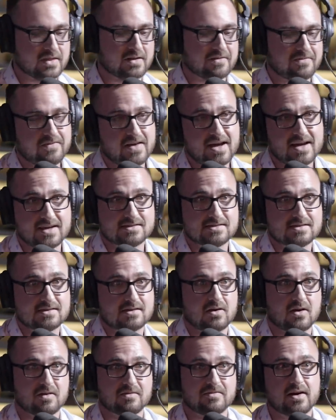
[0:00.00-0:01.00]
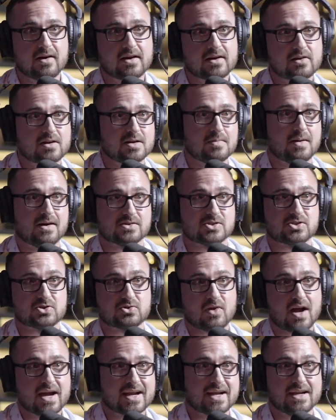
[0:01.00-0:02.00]
The feds are very good about
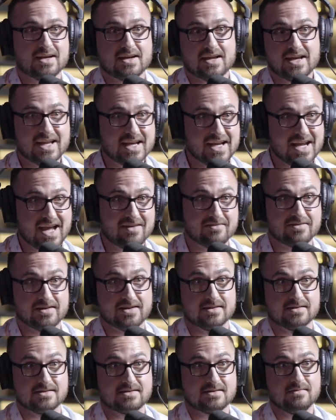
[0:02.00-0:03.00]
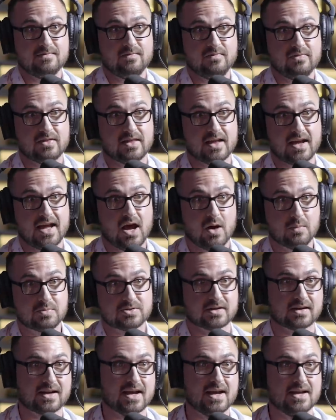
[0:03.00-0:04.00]
striking any evidence that
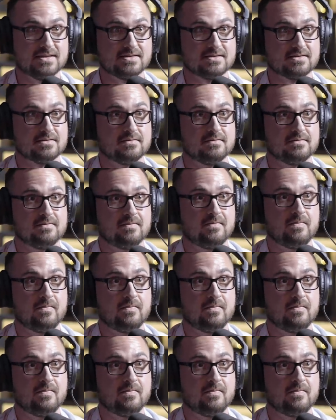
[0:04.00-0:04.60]
helps your case.